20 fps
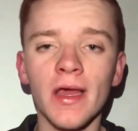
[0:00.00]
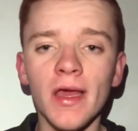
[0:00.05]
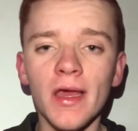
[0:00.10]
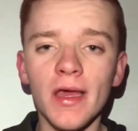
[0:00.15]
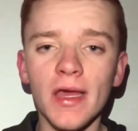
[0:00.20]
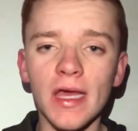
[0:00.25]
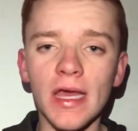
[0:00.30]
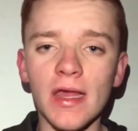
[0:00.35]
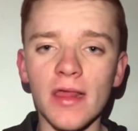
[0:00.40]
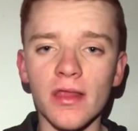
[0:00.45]

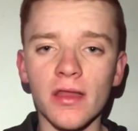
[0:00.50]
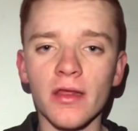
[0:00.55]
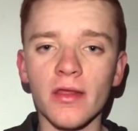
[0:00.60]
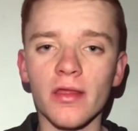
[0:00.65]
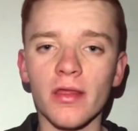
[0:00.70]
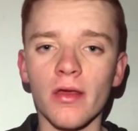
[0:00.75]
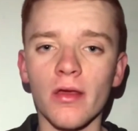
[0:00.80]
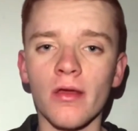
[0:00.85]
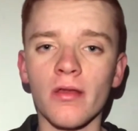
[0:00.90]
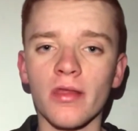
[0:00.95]
easily
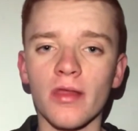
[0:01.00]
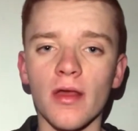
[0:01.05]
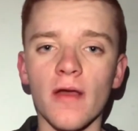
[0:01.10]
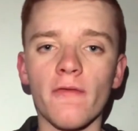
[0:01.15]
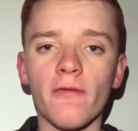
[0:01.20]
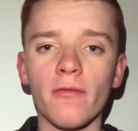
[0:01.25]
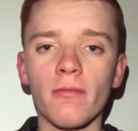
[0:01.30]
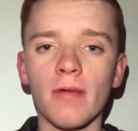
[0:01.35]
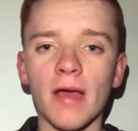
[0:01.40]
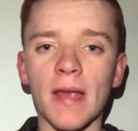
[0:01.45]
turn the
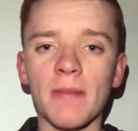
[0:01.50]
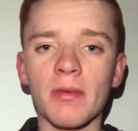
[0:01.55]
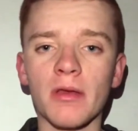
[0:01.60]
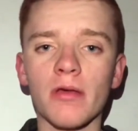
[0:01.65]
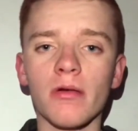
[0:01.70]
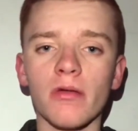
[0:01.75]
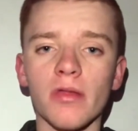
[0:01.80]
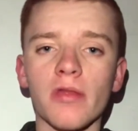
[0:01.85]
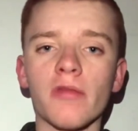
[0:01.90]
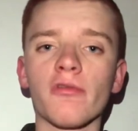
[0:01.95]
other way,
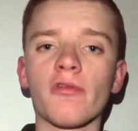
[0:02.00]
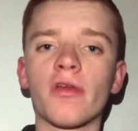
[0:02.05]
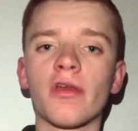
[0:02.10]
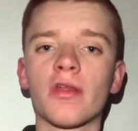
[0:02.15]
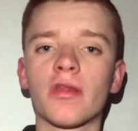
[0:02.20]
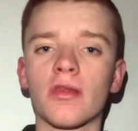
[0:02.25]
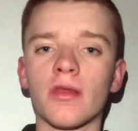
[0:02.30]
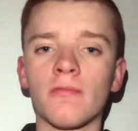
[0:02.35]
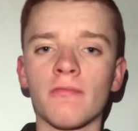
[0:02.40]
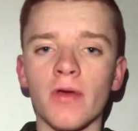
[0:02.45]
because
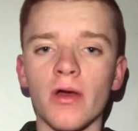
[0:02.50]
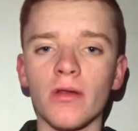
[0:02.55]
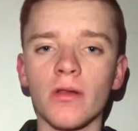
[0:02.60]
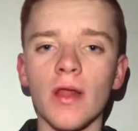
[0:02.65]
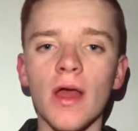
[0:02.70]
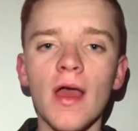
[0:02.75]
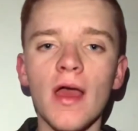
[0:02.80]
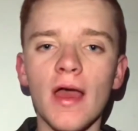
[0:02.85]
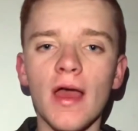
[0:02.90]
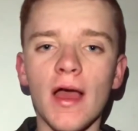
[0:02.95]
Royston
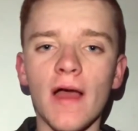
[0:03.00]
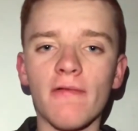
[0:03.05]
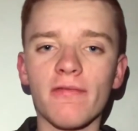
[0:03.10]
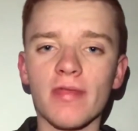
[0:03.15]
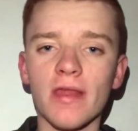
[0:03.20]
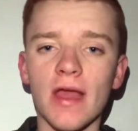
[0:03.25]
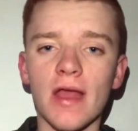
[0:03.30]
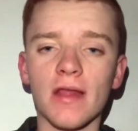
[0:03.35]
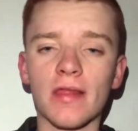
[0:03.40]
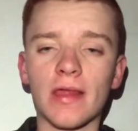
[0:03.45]
will have
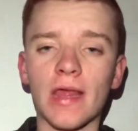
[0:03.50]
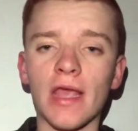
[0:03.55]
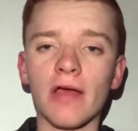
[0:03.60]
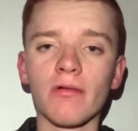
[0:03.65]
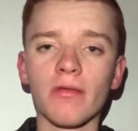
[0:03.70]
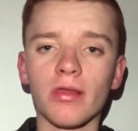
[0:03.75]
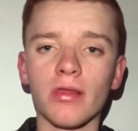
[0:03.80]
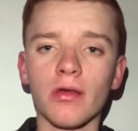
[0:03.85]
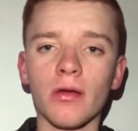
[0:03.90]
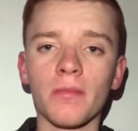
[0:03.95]
their
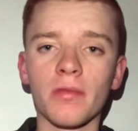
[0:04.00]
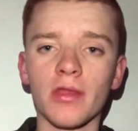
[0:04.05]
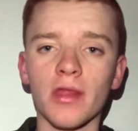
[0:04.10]
tails up.